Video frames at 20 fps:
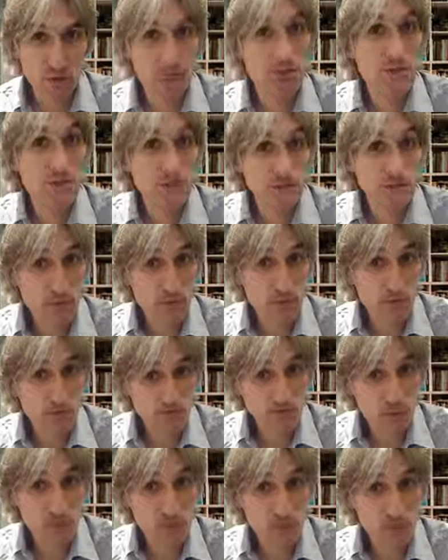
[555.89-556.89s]
Because of
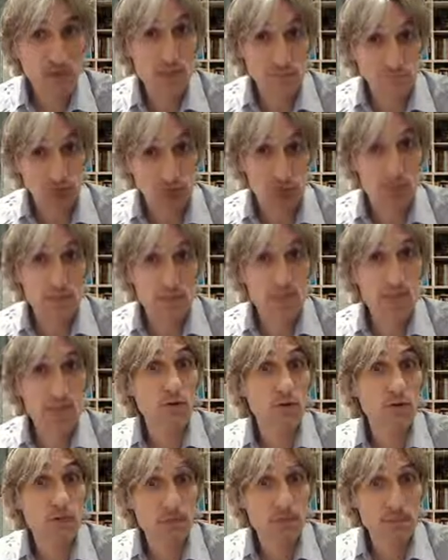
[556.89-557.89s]
course Kasparov is a great
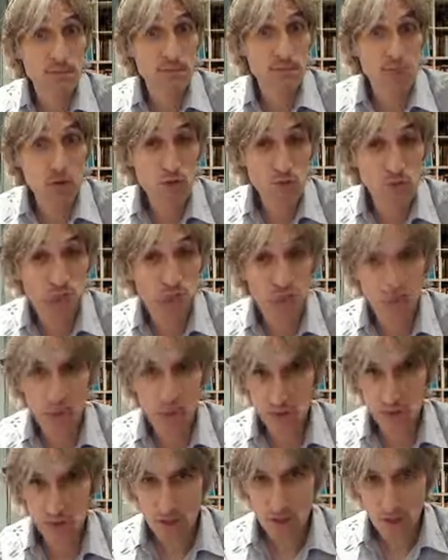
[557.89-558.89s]
exponent
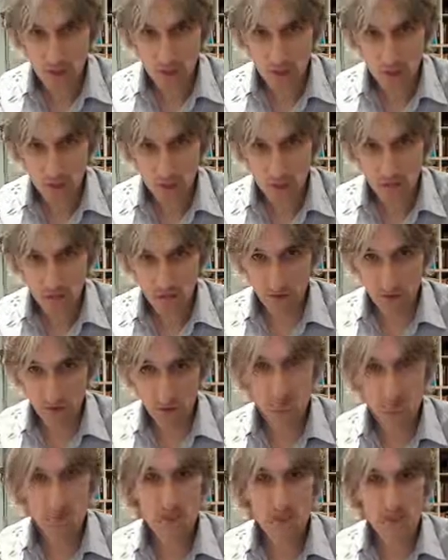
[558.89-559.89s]
of the Grunfeld. Well,
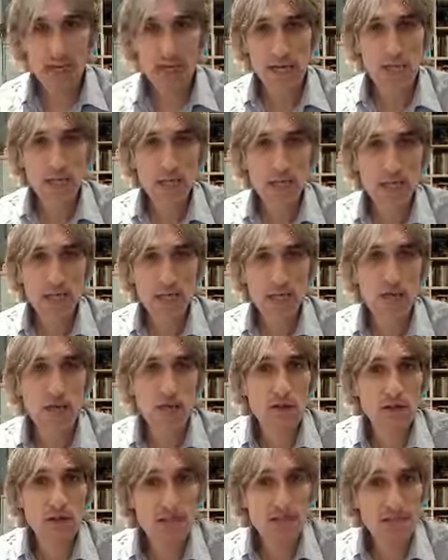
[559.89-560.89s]
interestingly,
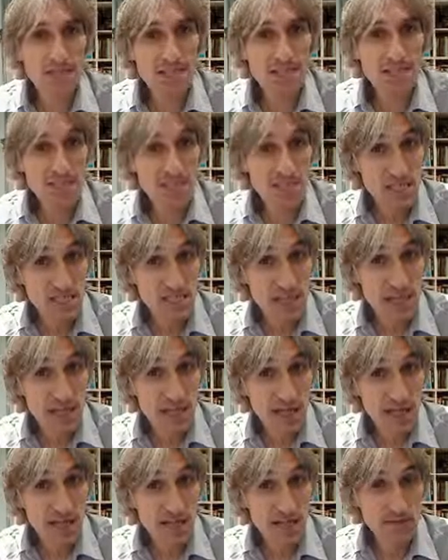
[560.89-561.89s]
Carlsen didn't deny
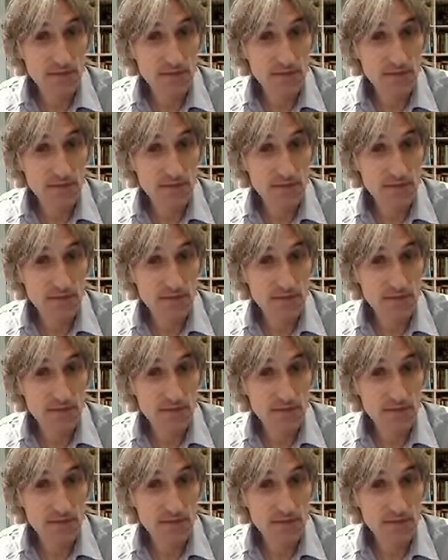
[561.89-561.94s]
it.